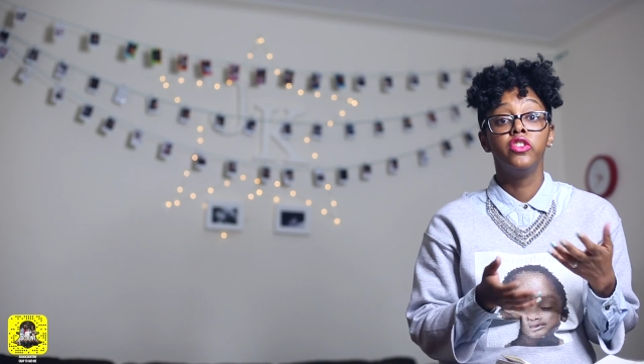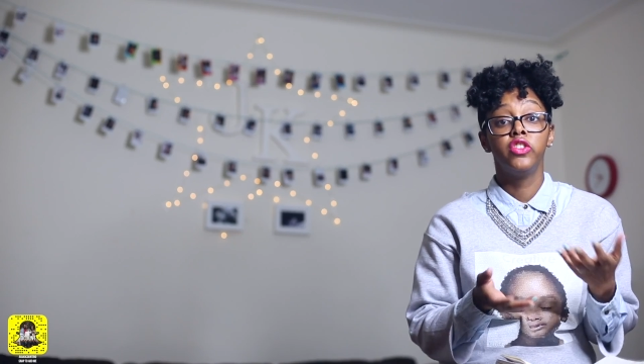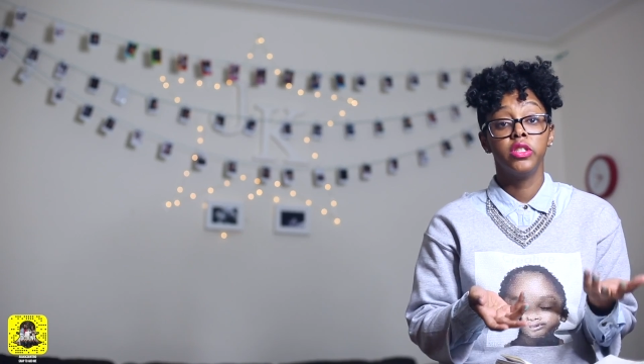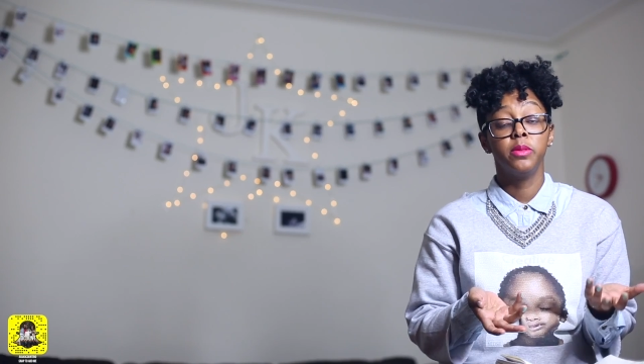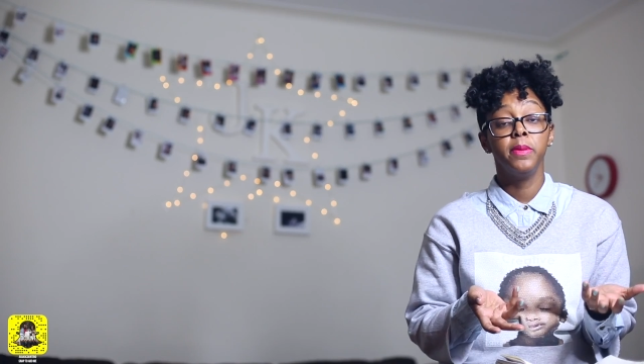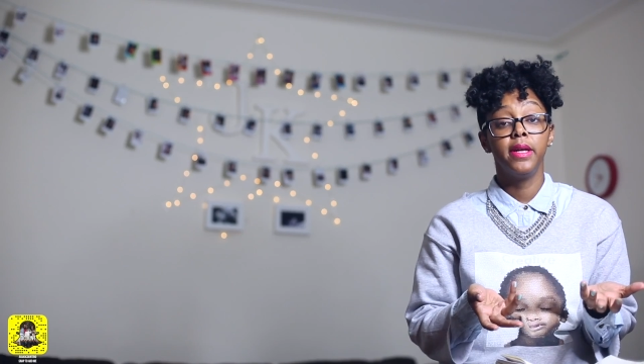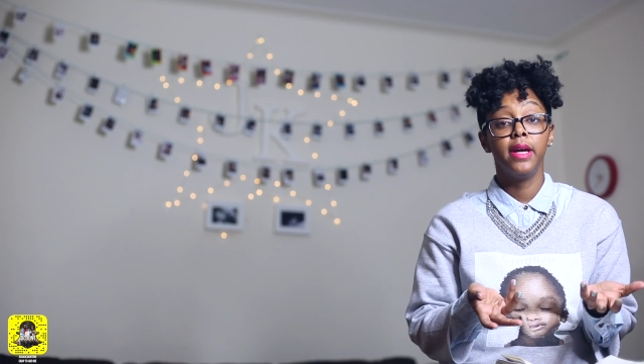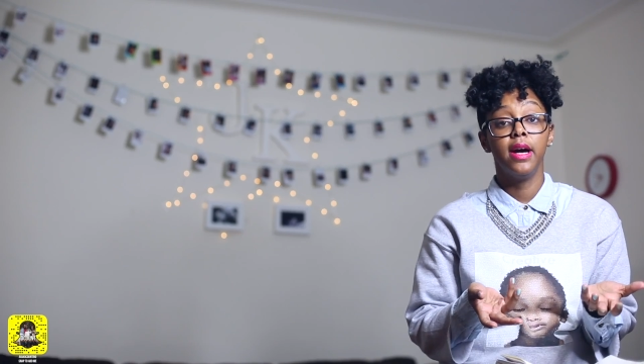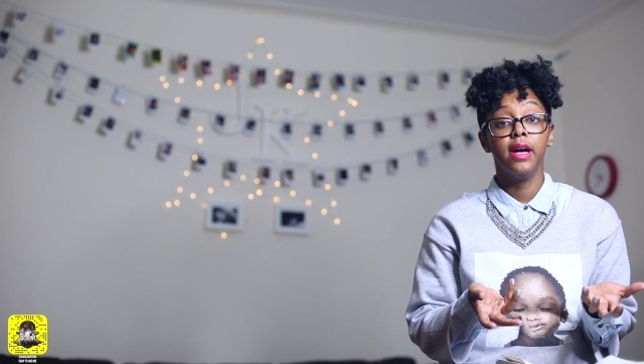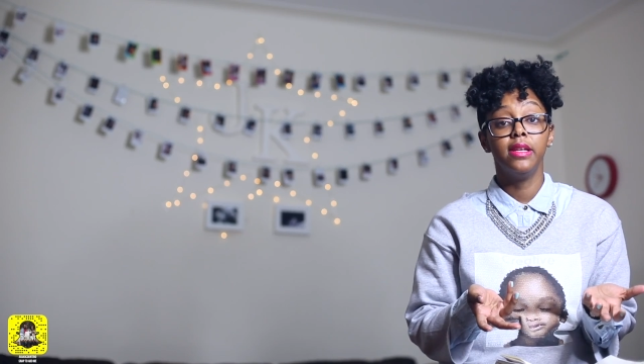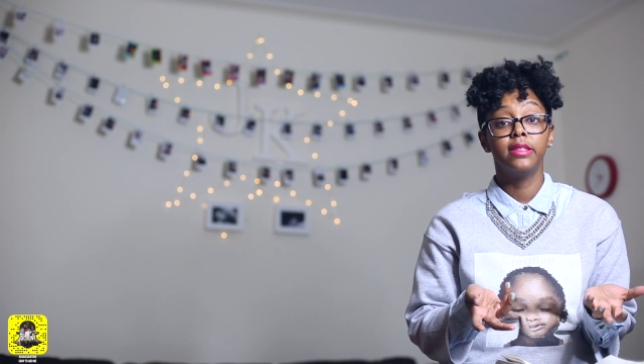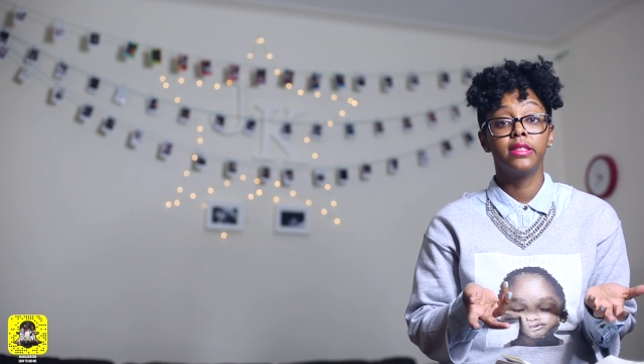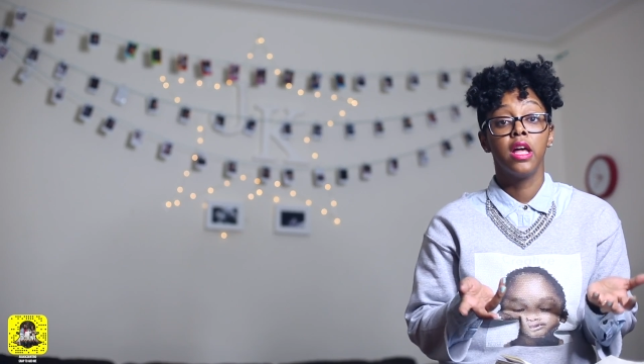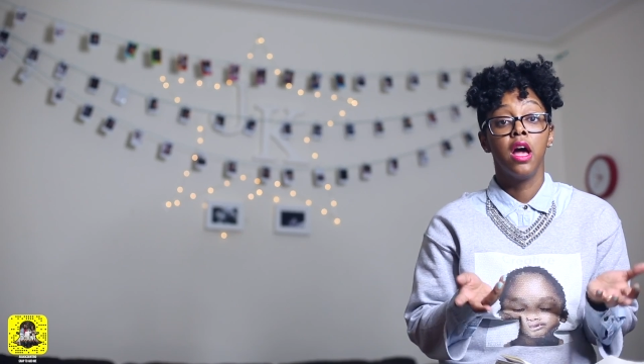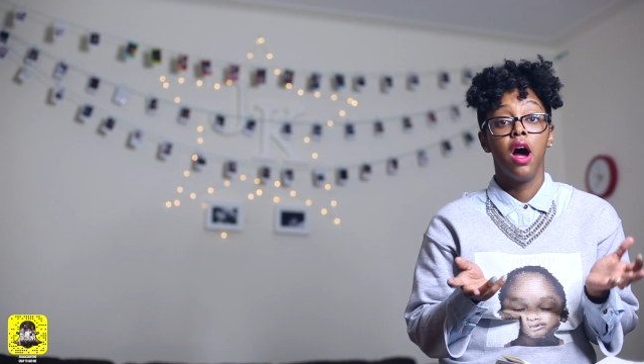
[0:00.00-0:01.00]
just
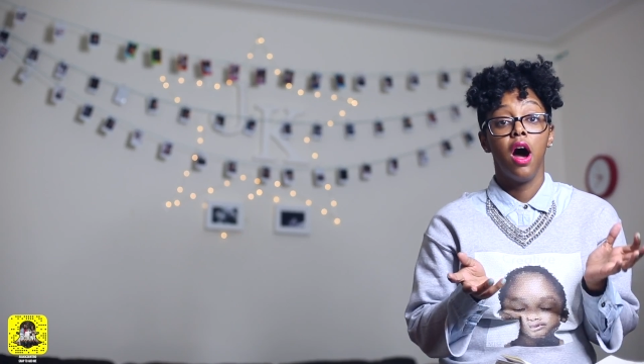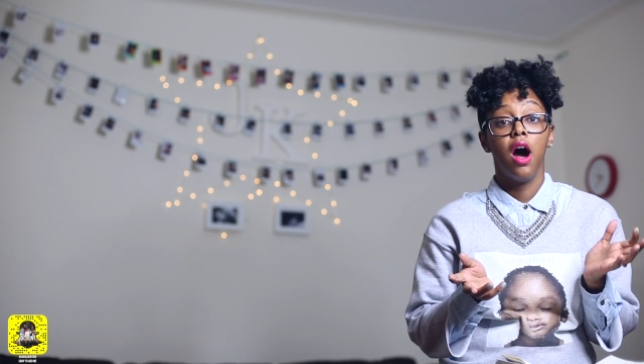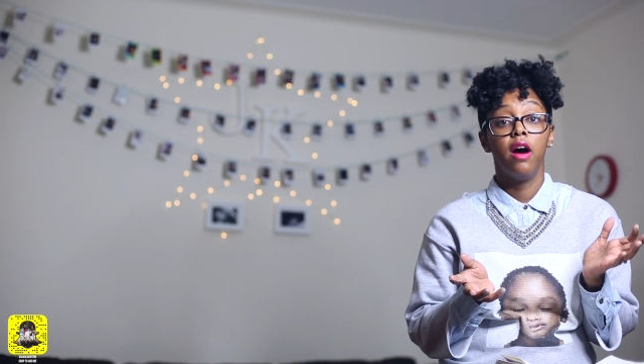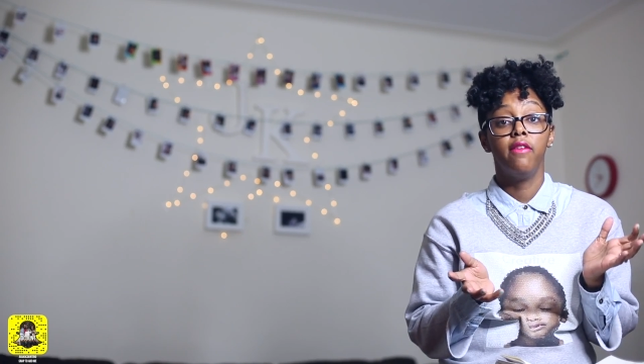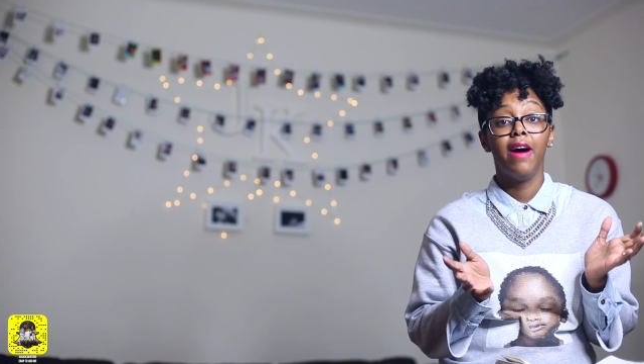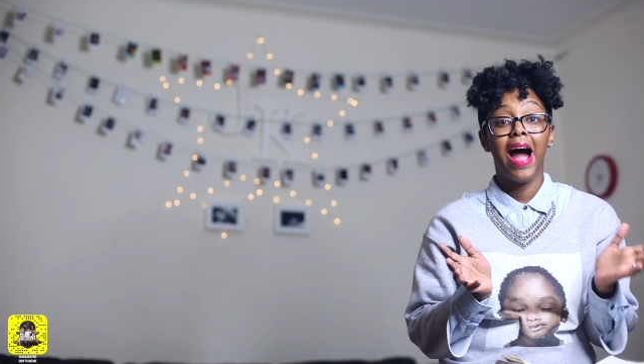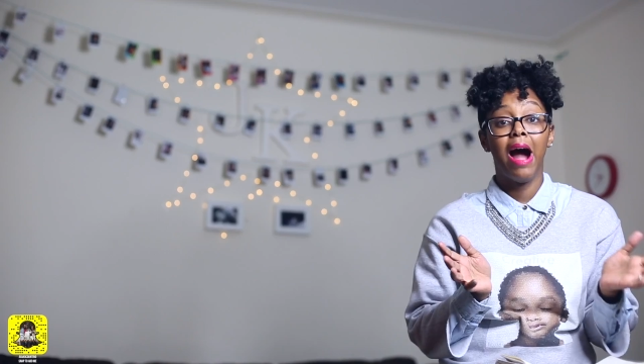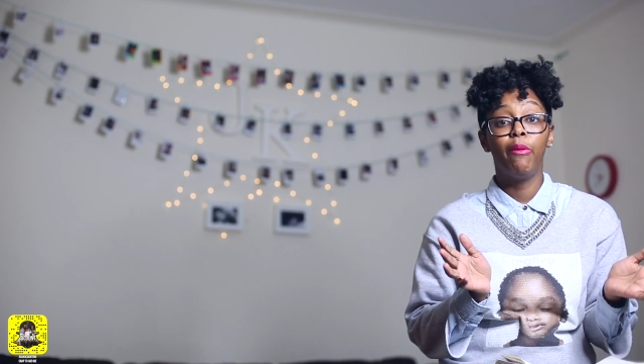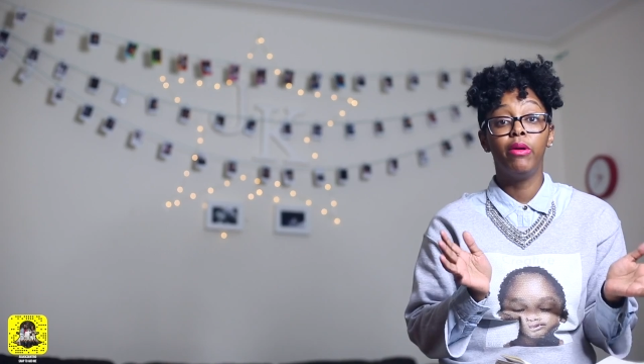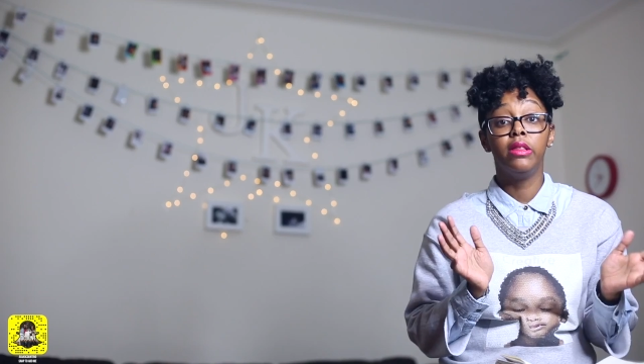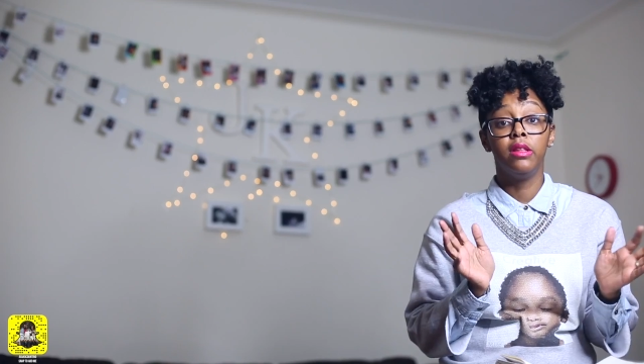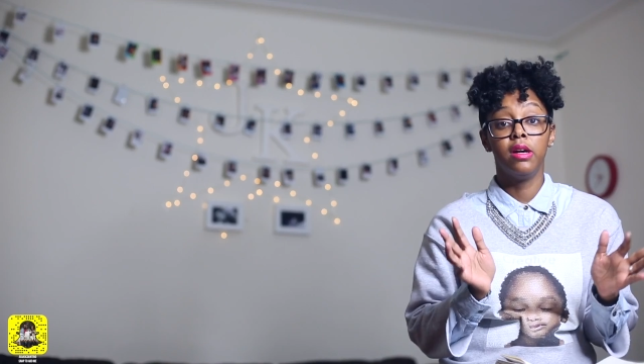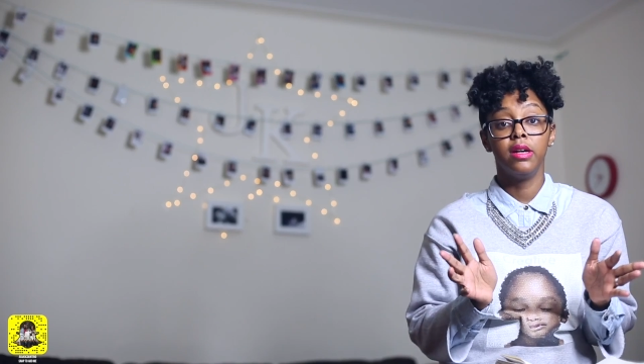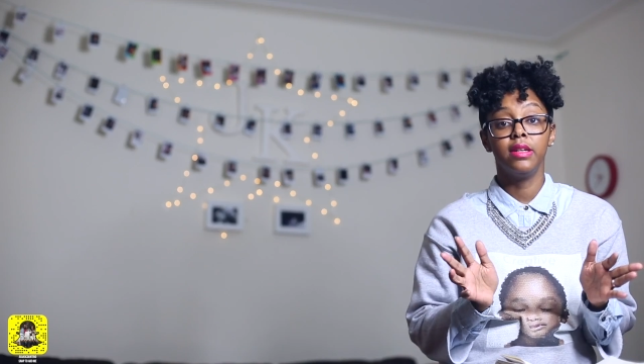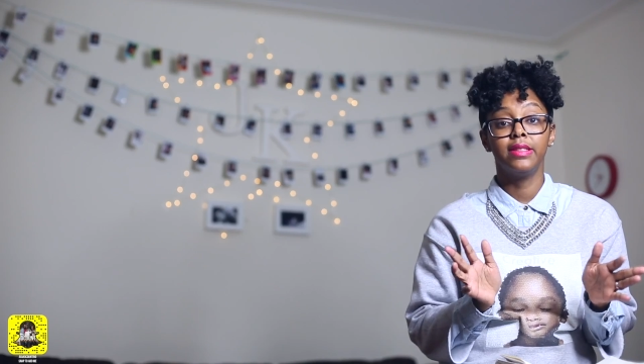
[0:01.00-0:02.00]
because of how
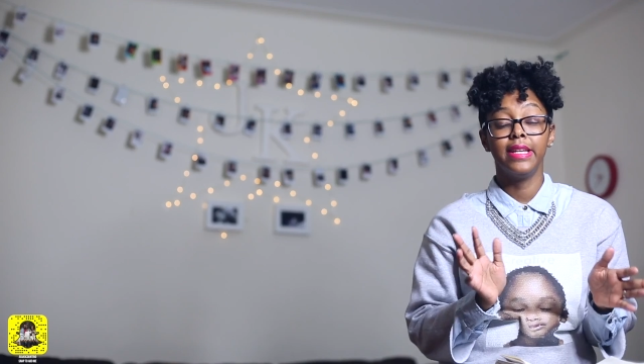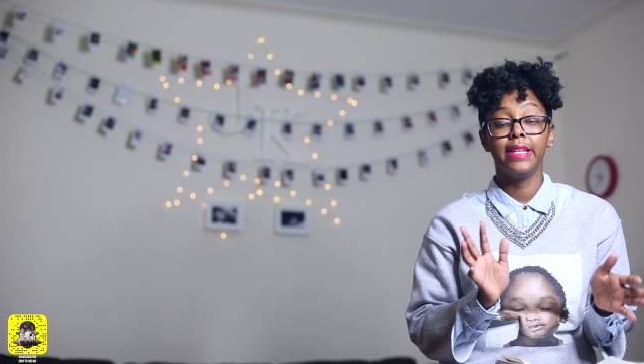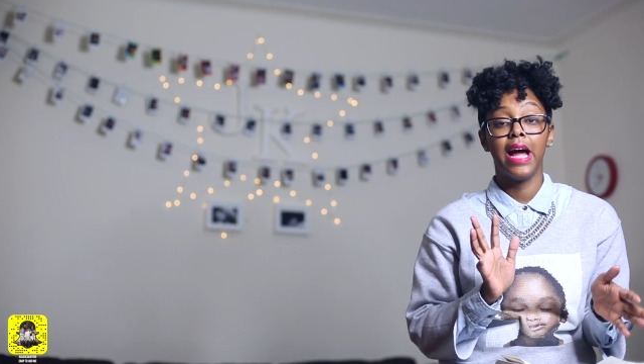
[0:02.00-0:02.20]
it looks